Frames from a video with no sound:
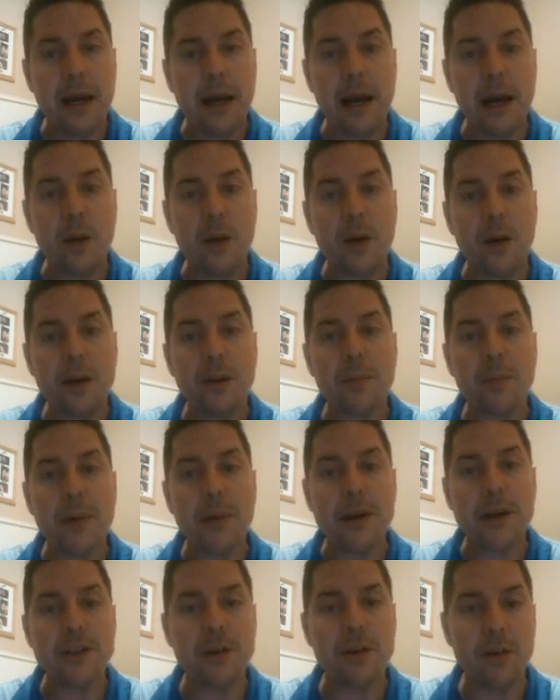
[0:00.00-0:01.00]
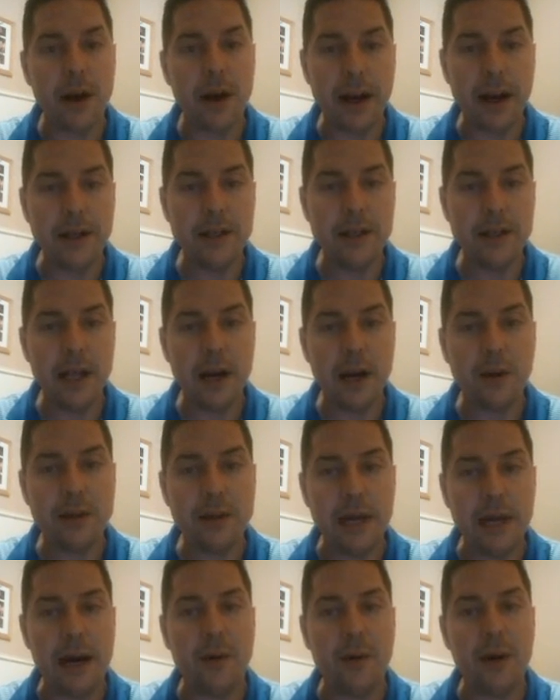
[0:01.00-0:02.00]
And I want the pressure range that it
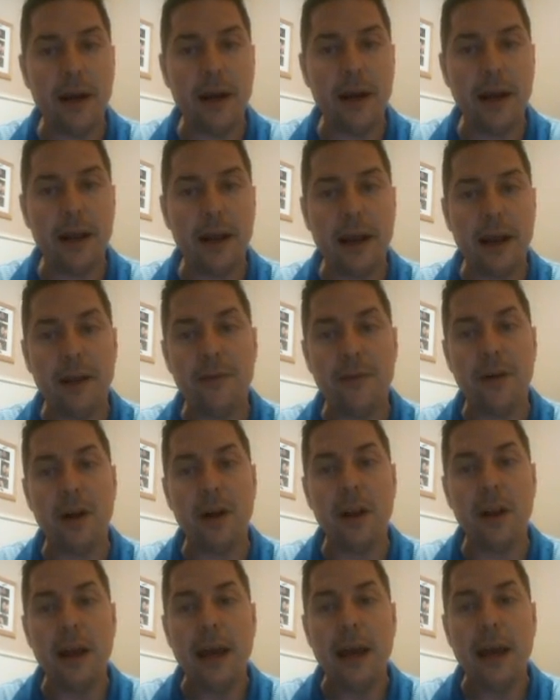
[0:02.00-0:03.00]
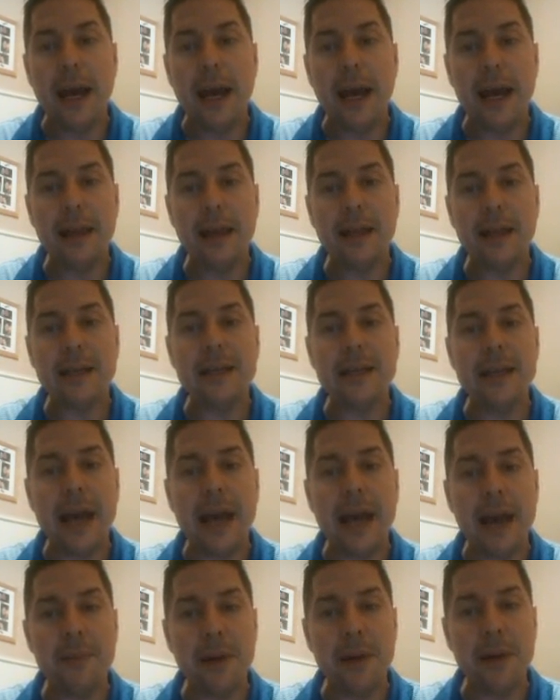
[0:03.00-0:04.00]
was at when it hit landfall, and the
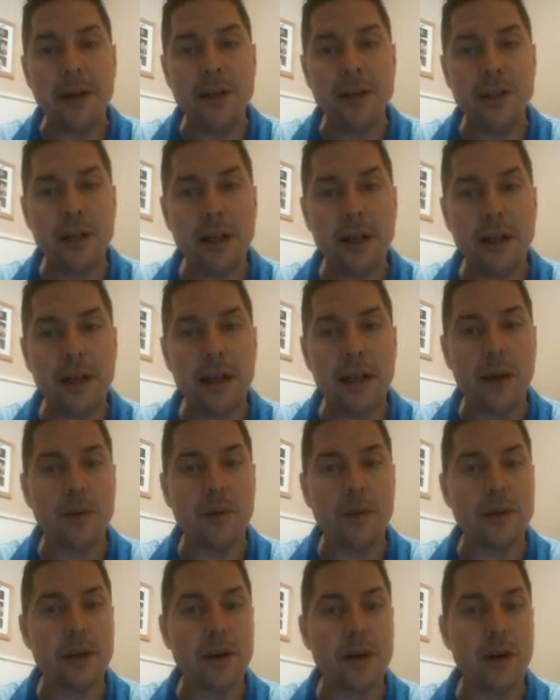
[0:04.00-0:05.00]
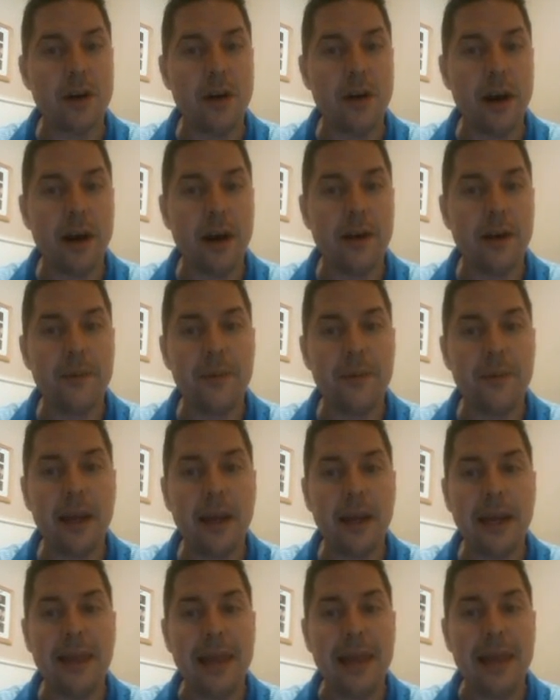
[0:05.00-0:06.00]
damage that was occurring. And
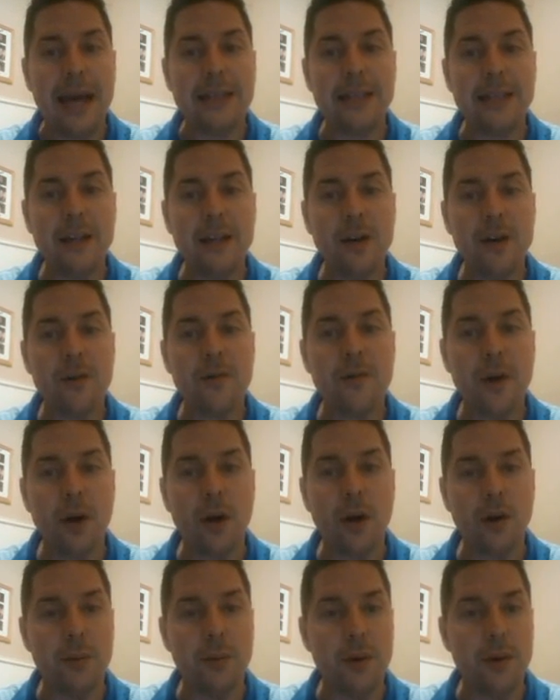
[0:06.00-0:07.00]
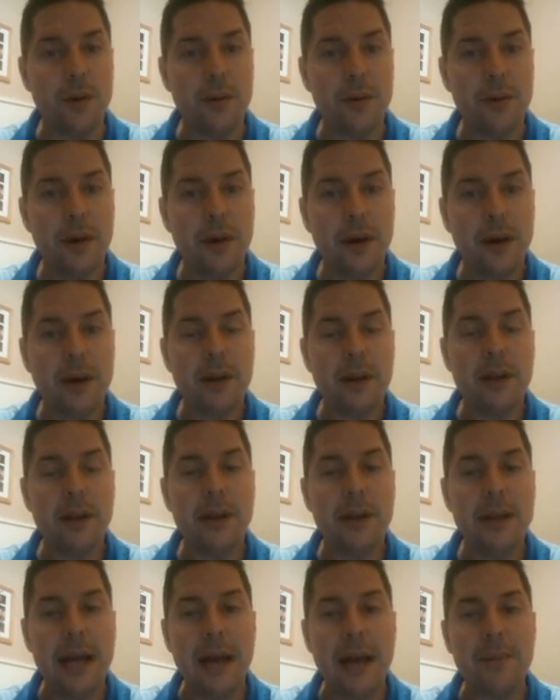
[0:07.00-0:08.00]
again, that's in your foldable. The
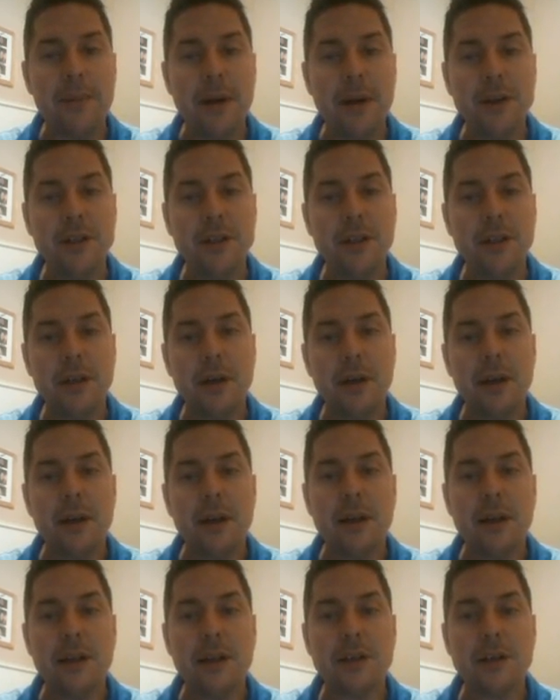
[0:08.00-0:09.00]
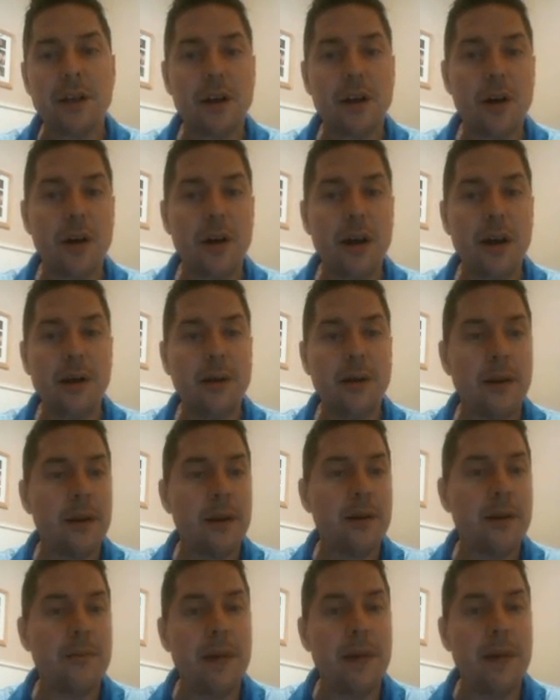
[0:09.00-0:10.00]
damage that's occurring
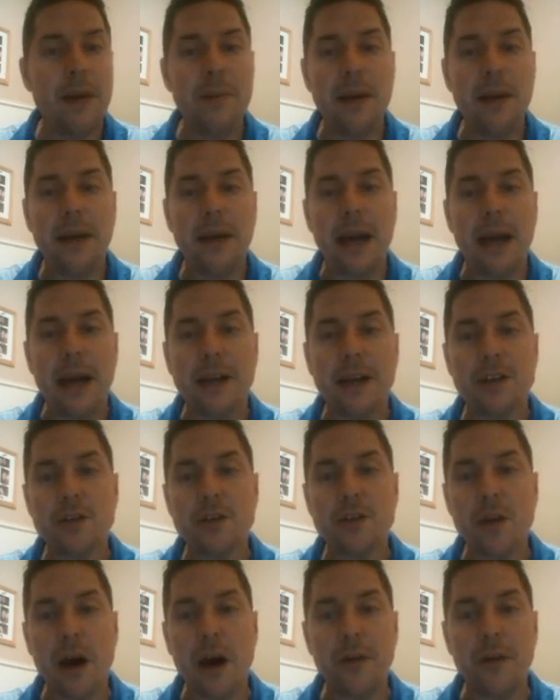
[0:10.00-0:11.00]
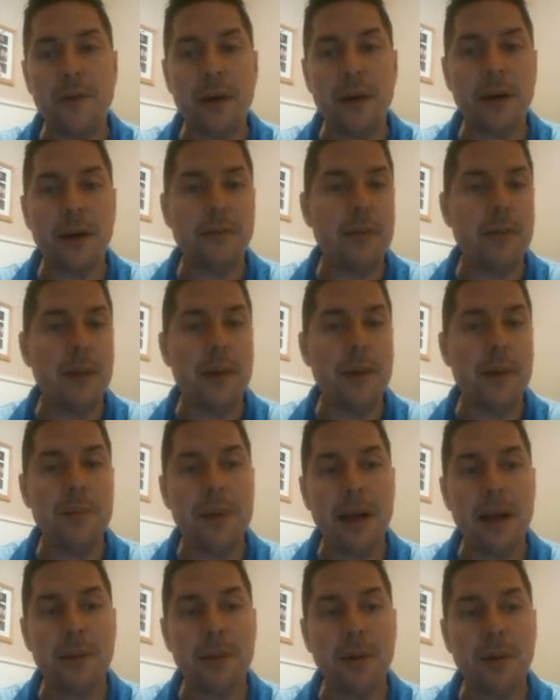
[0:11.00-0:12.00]
may be catastrophic, may be
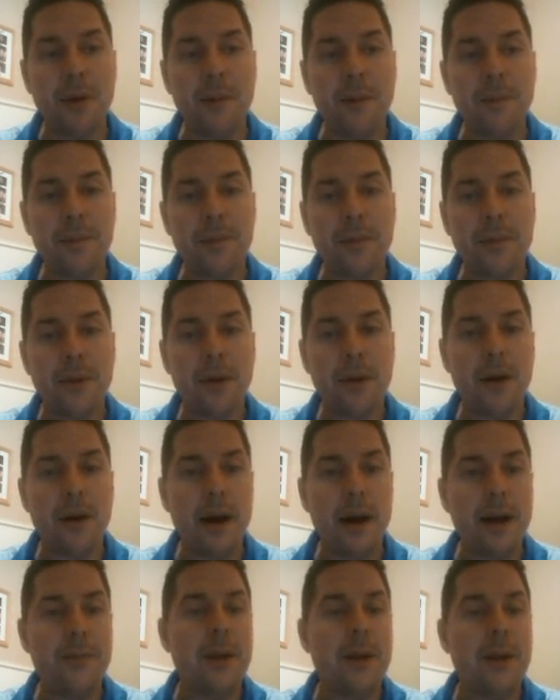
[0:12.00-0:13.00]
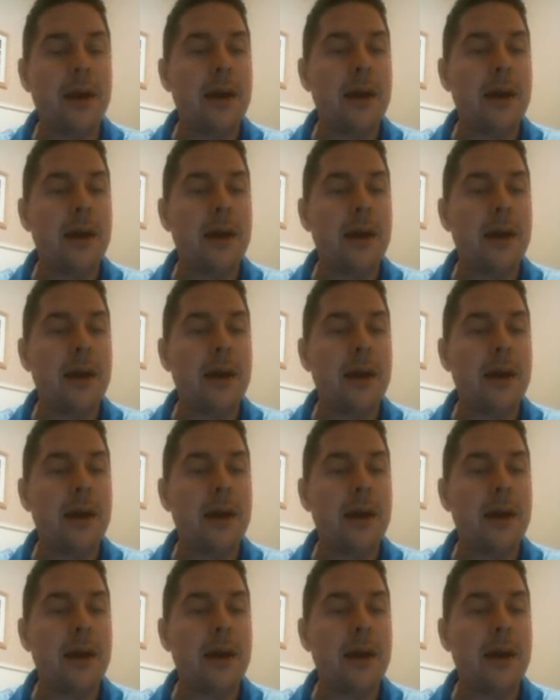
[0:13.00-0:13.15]
minimal, all right?